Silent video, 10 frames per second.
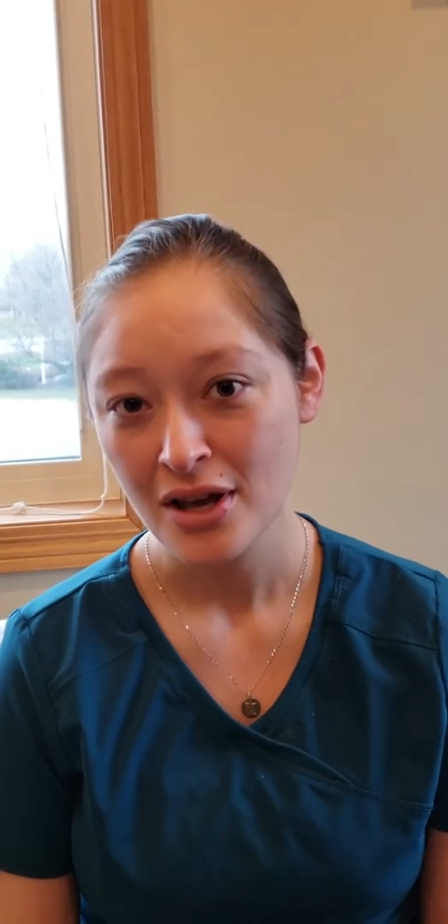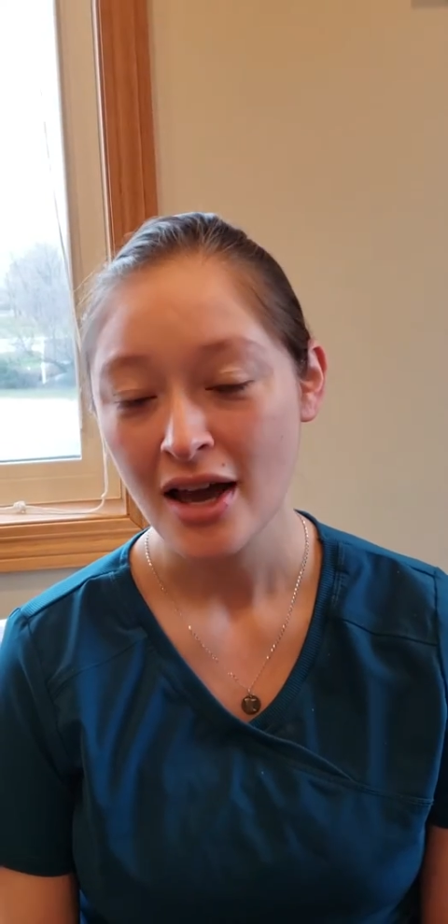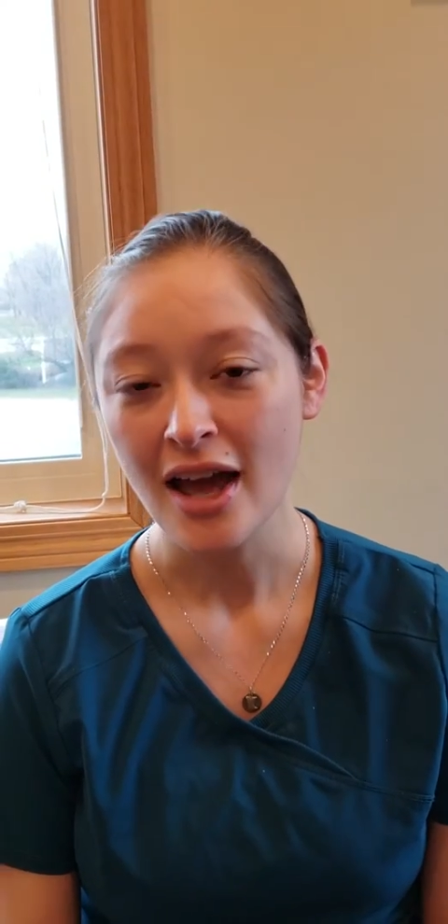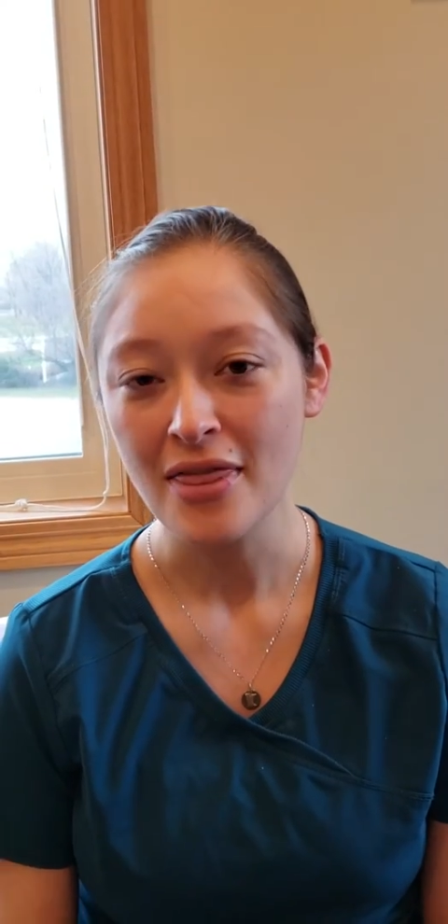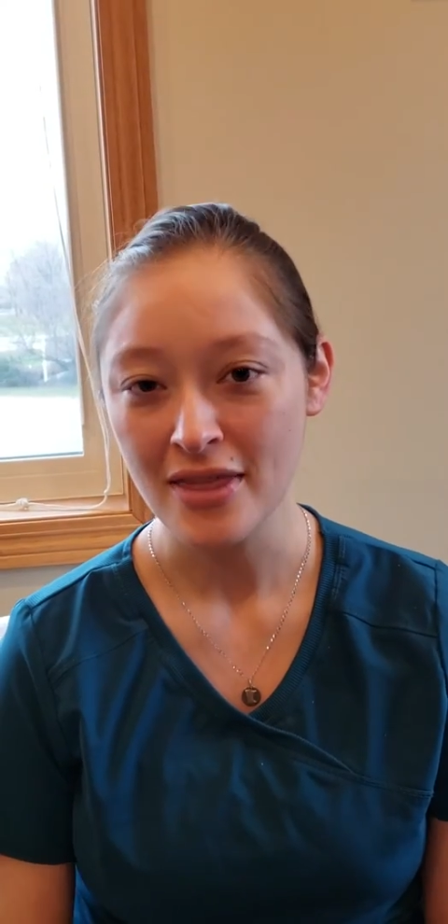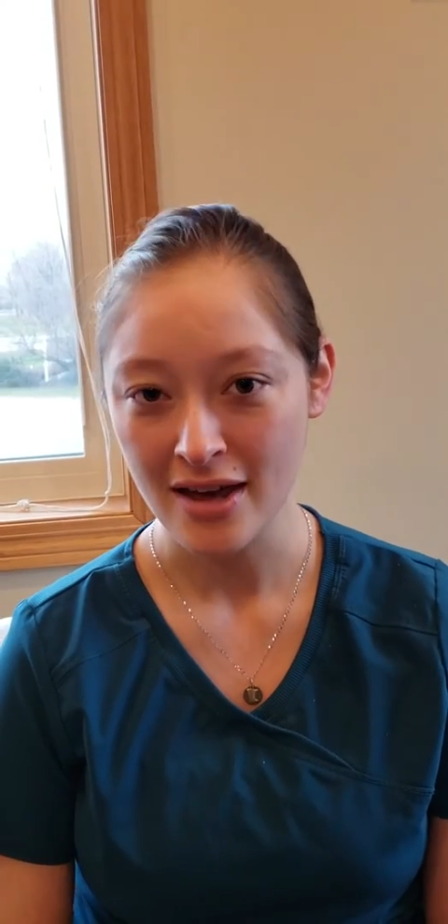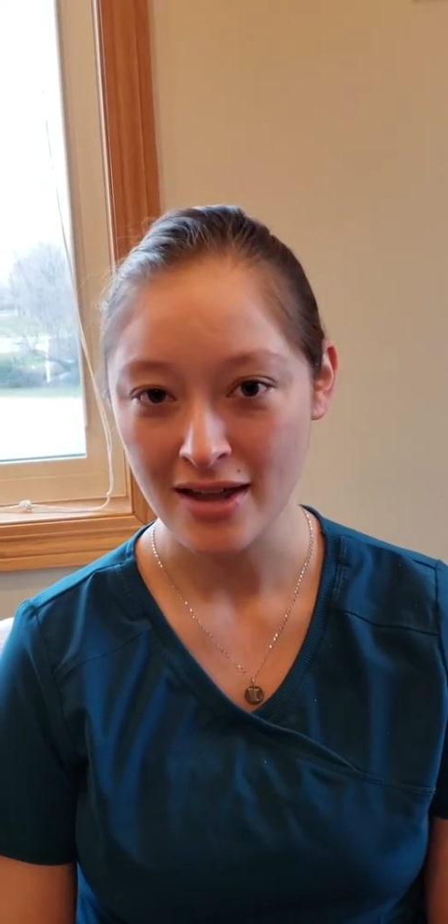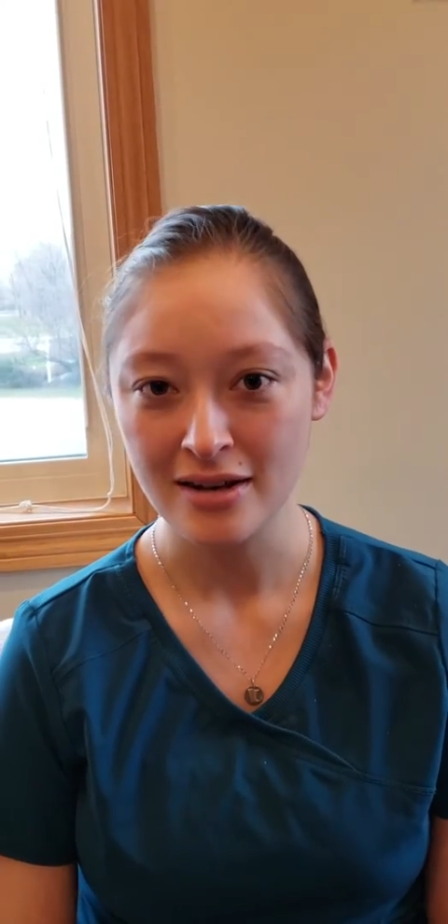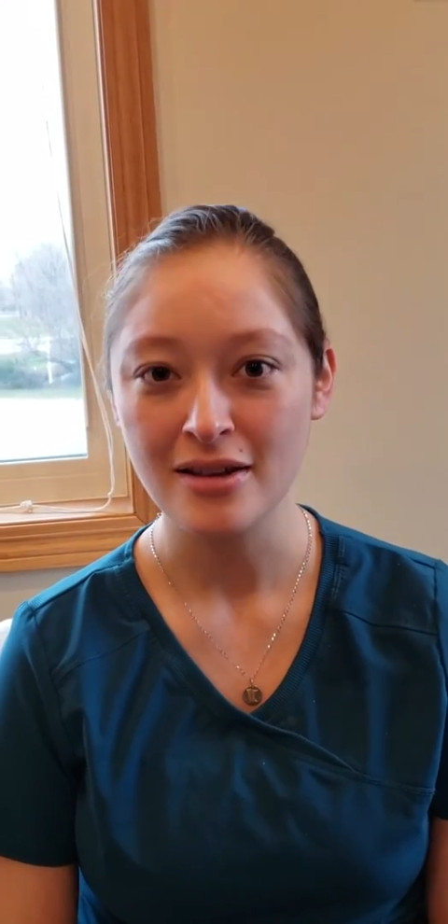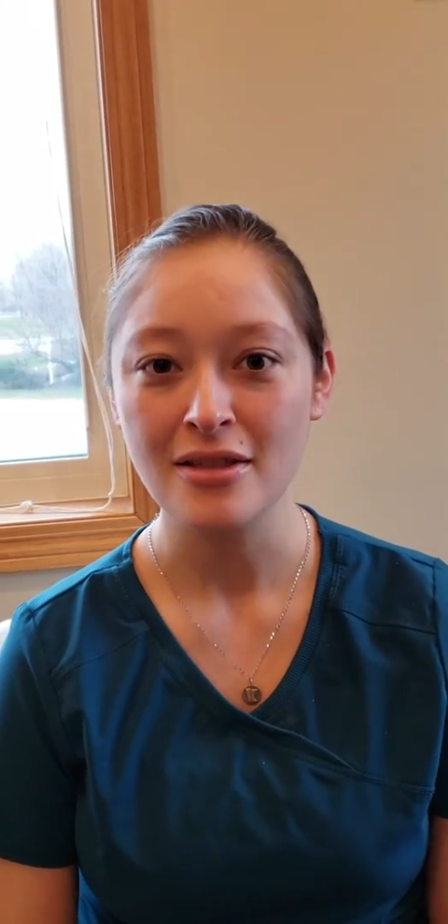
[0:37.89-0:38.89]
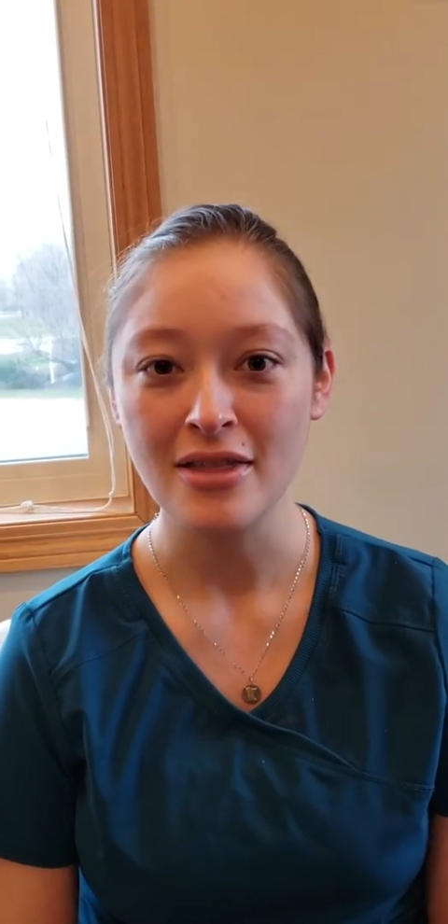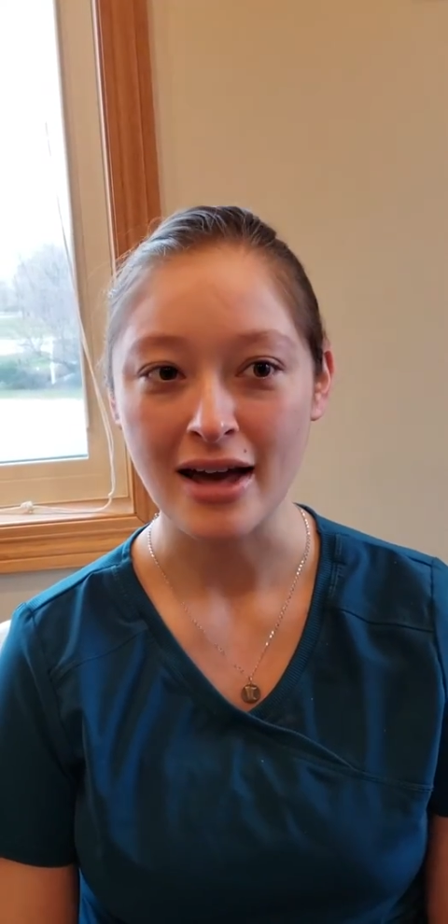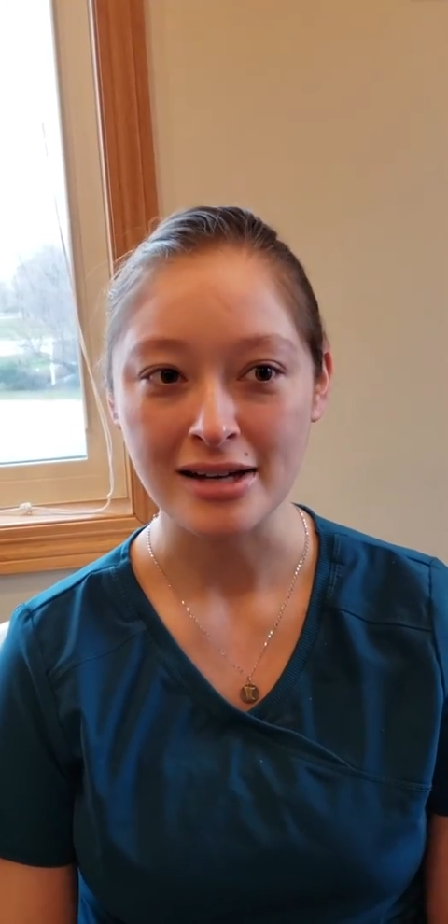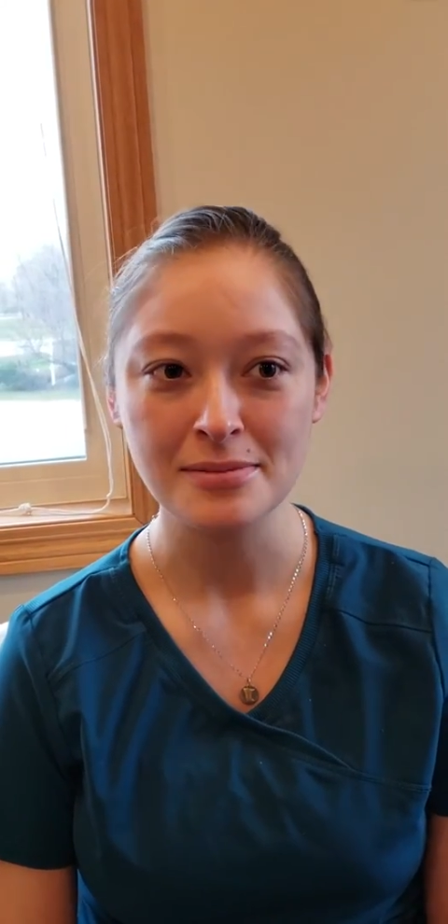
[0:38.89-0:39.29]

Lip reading: And then that